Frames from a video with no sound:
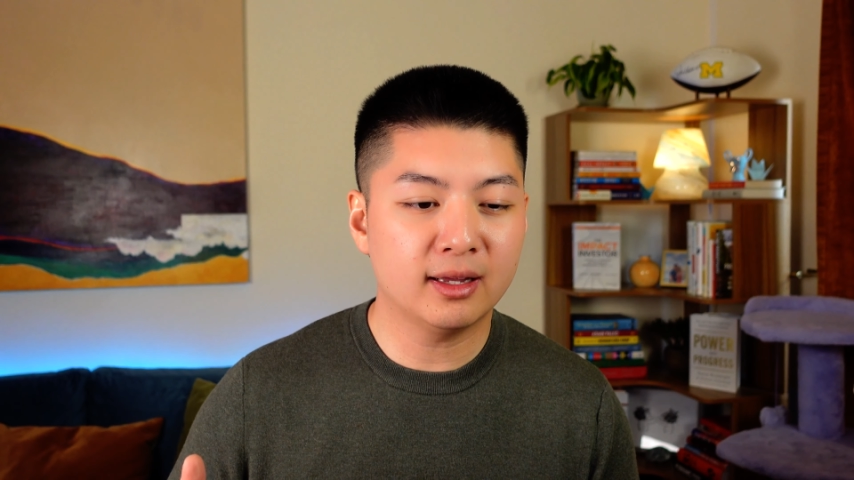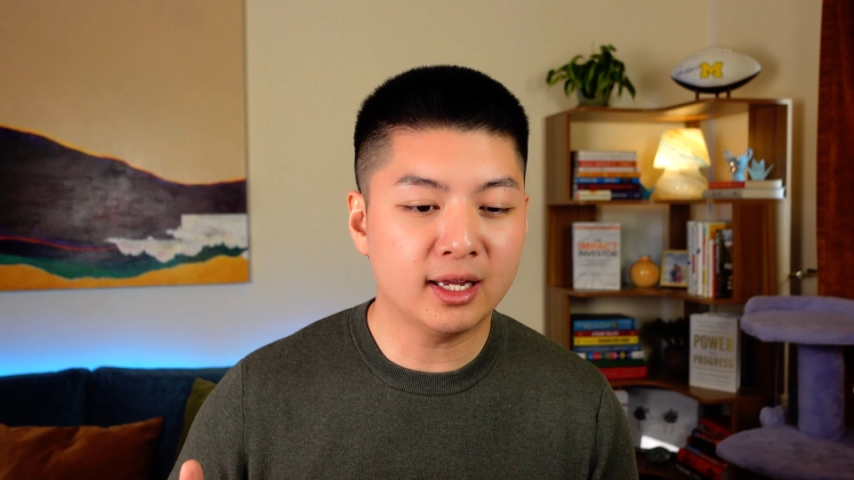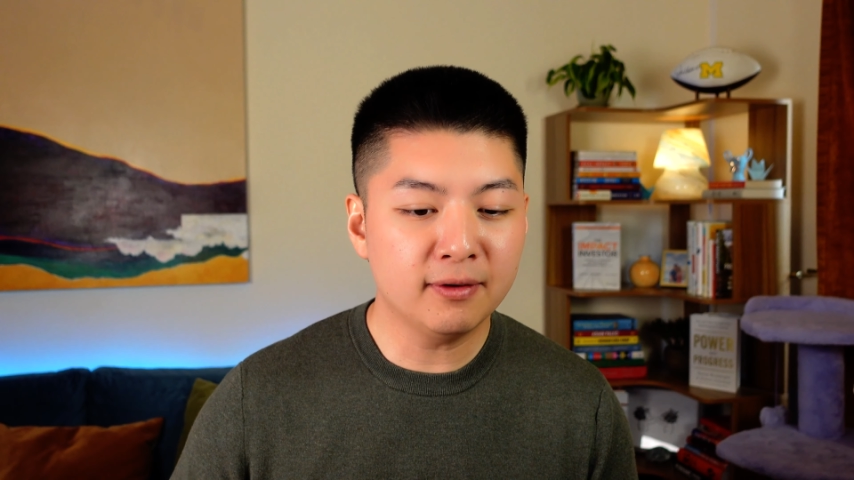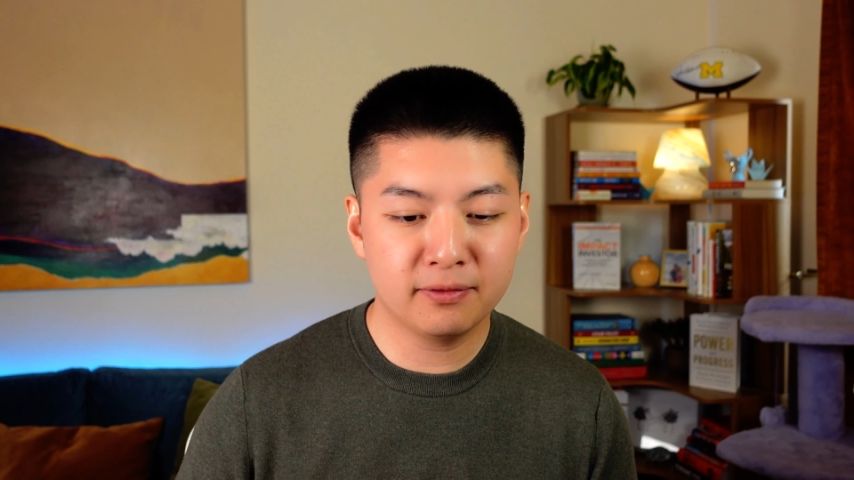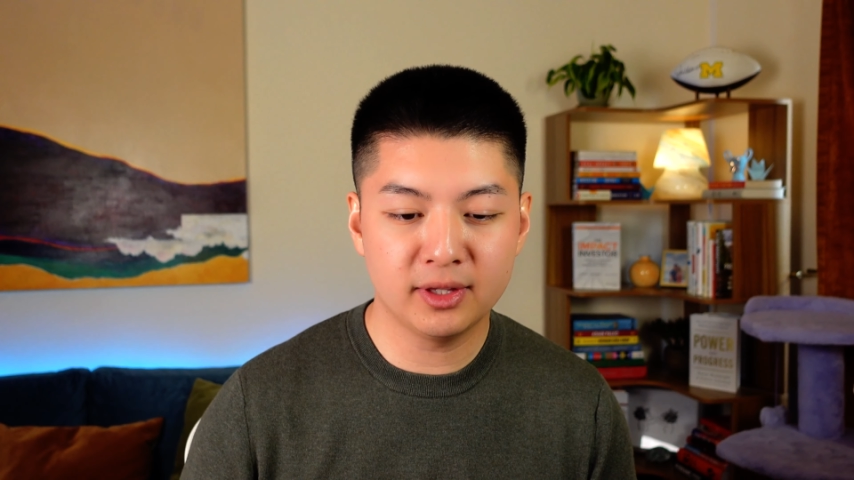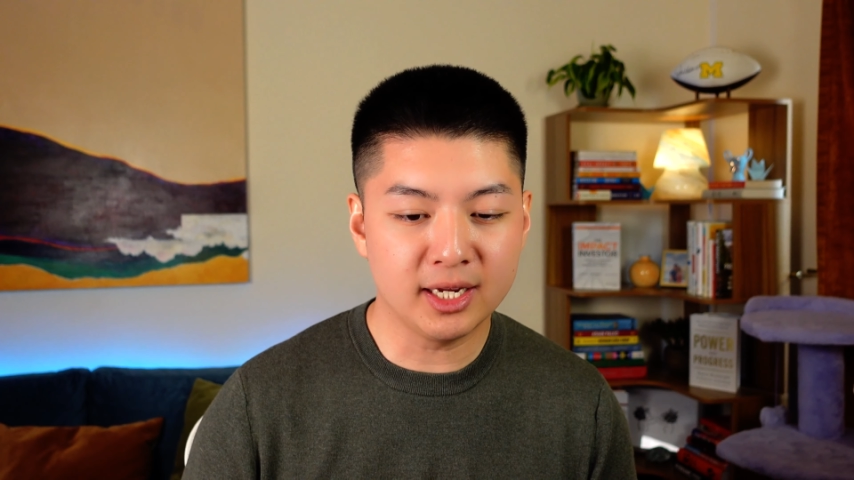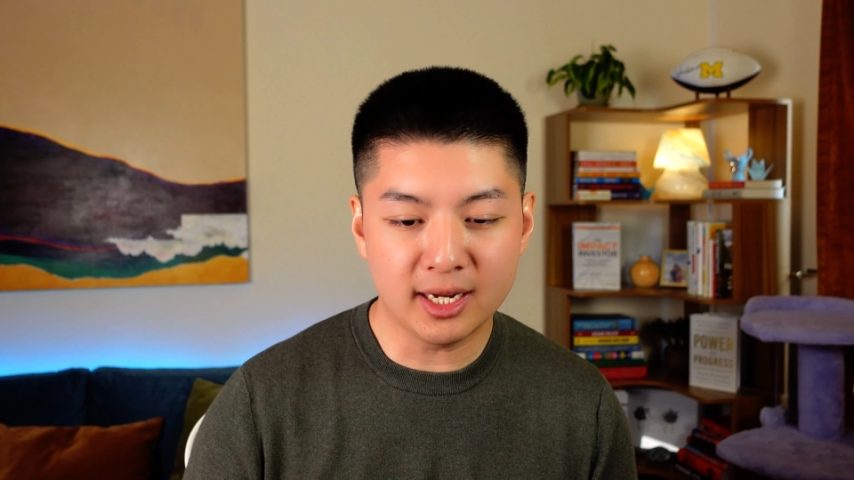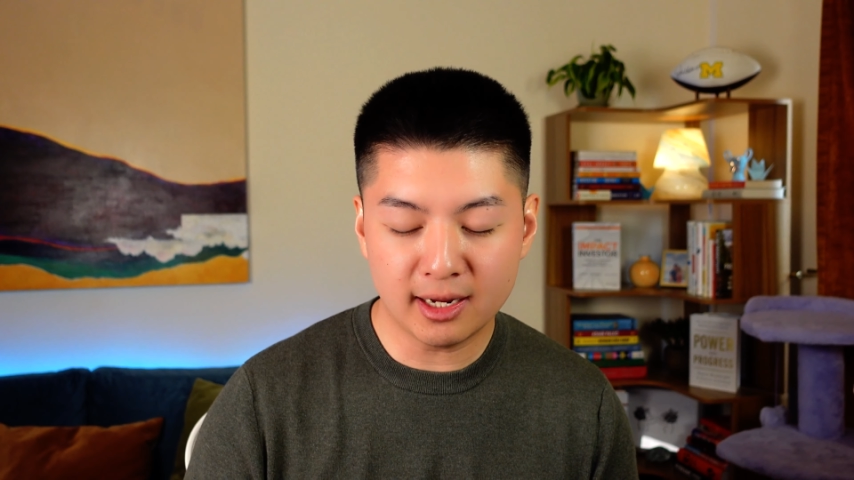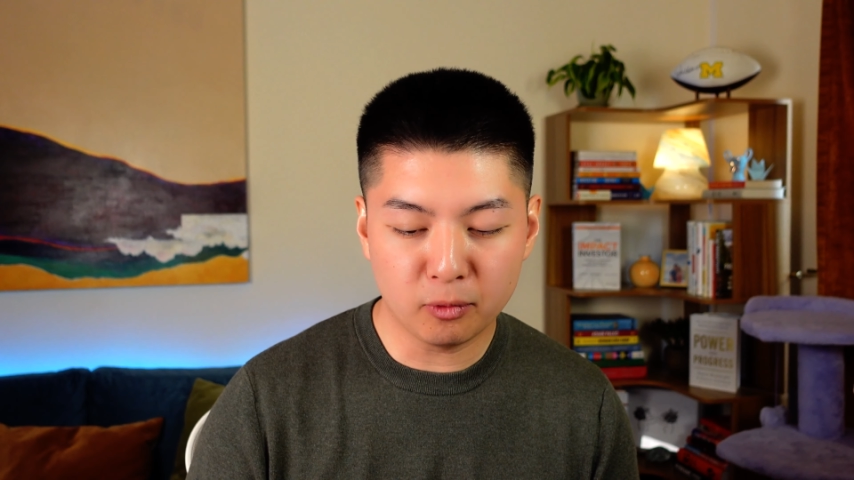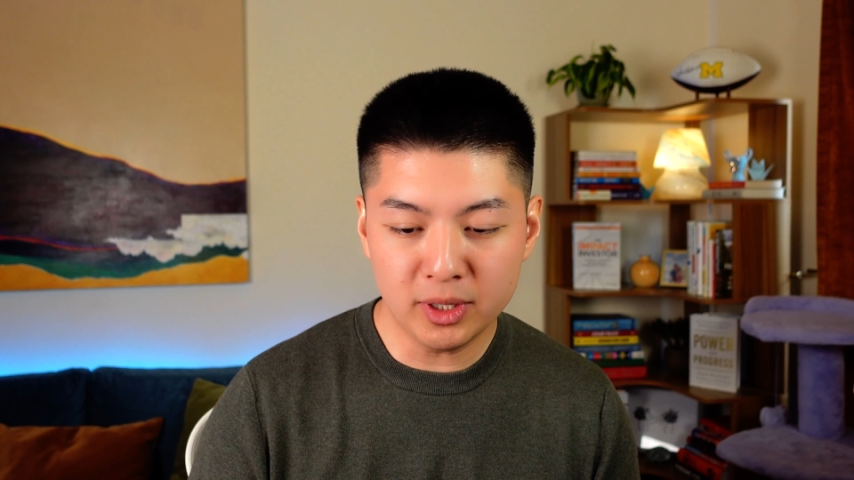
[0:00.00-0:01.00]
if
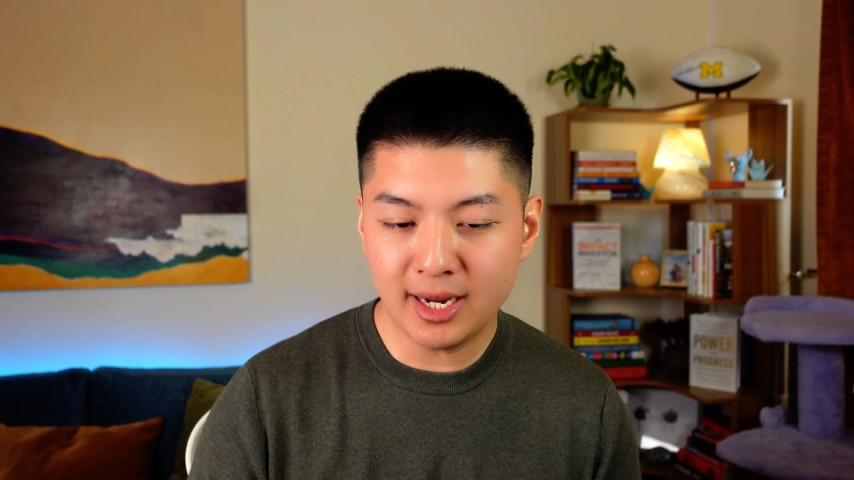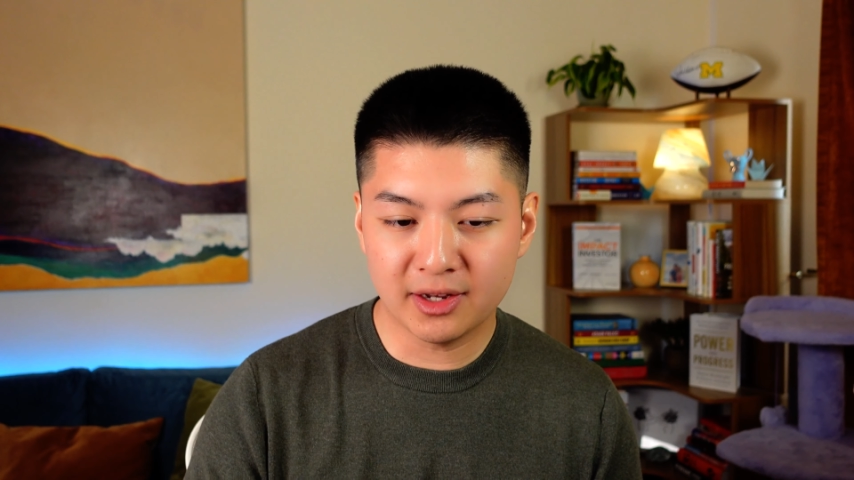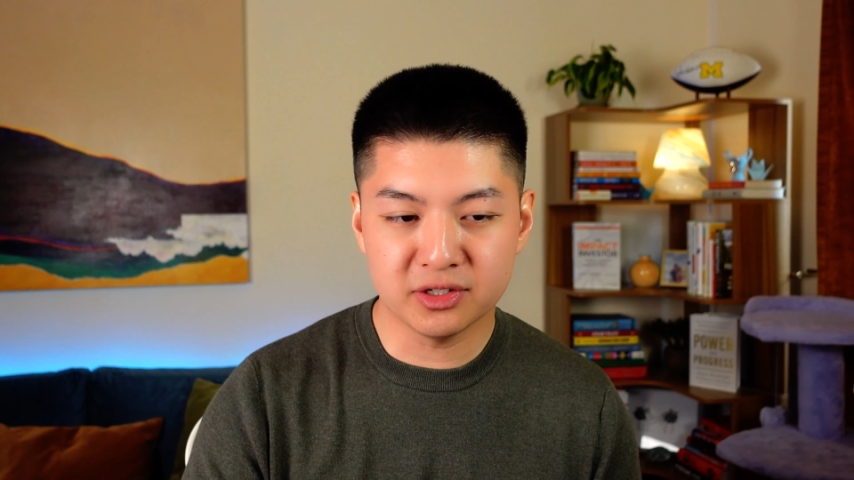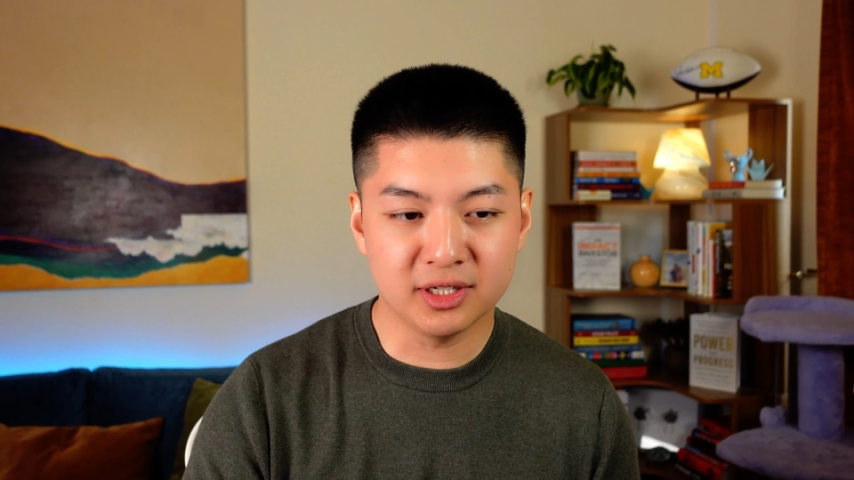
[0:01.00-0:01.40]
we as an